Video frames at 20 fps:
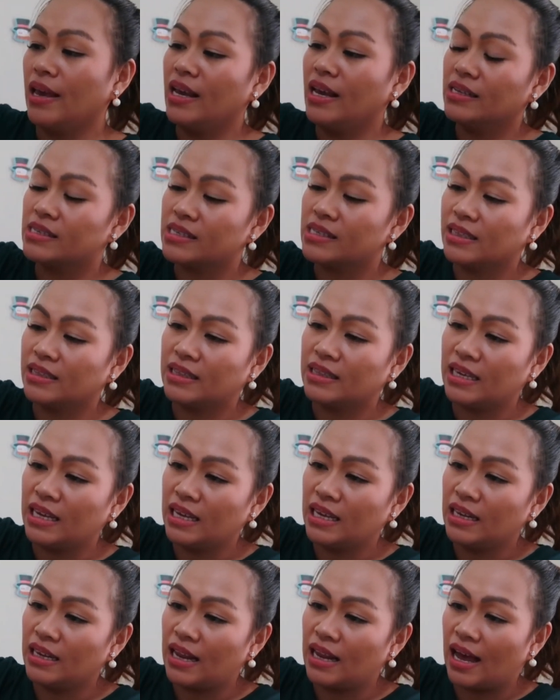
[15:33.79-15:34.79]
it's a
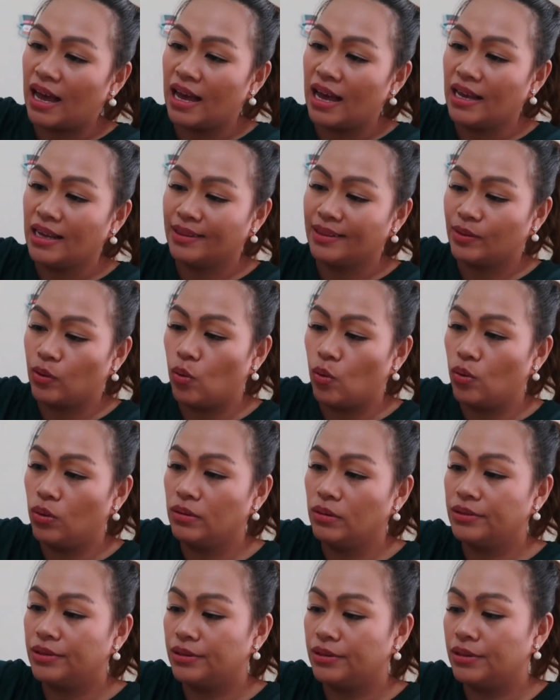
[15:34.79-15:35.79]
tea light
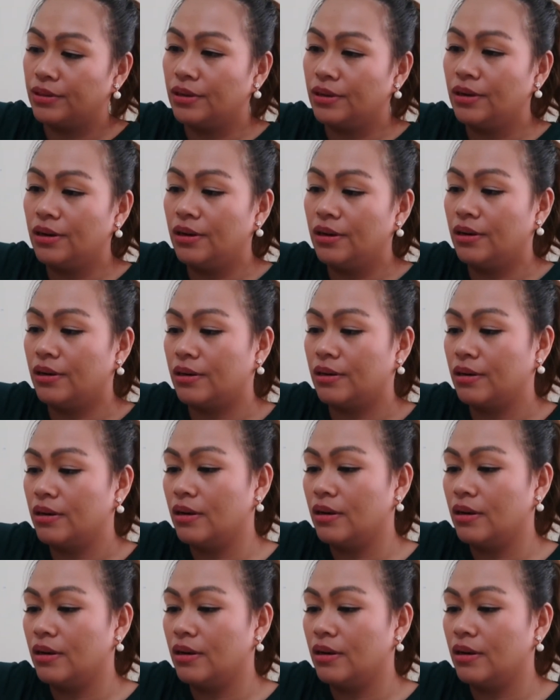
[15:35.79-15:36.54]
holder.